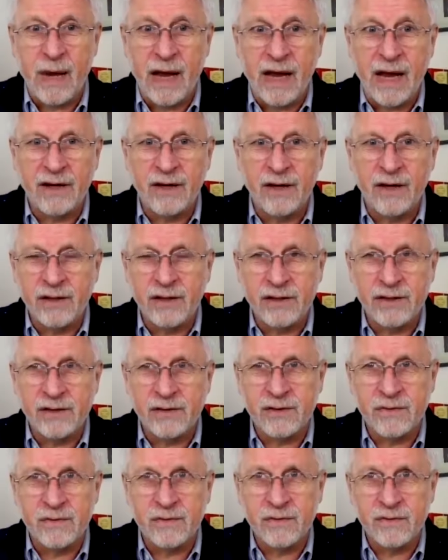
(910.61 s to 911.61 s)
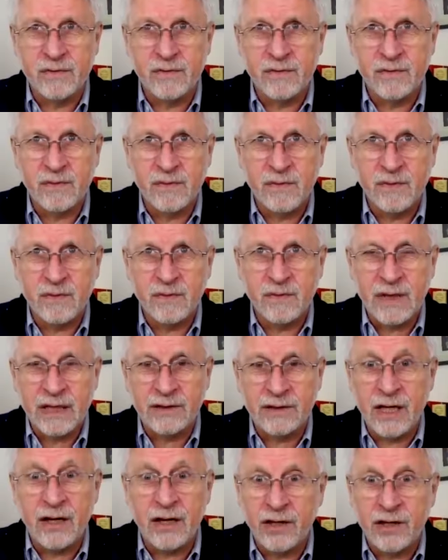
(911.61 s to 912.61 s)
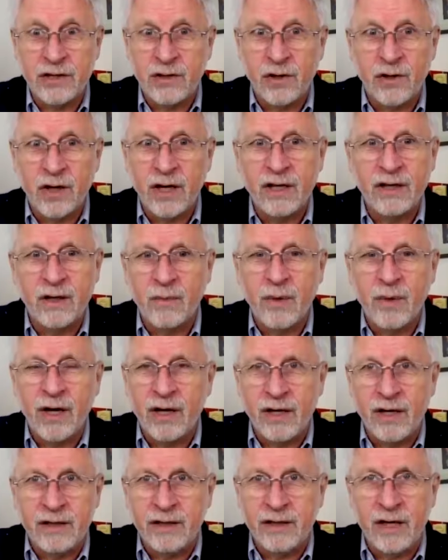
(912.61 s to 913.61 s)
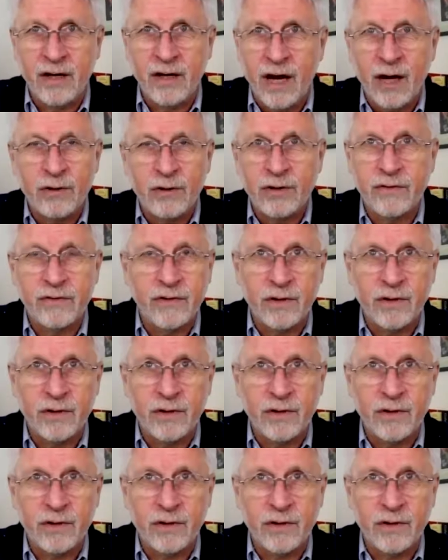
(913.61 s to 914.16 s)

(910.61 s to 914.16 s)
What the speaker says: patterns. They are stored in the body. They're out of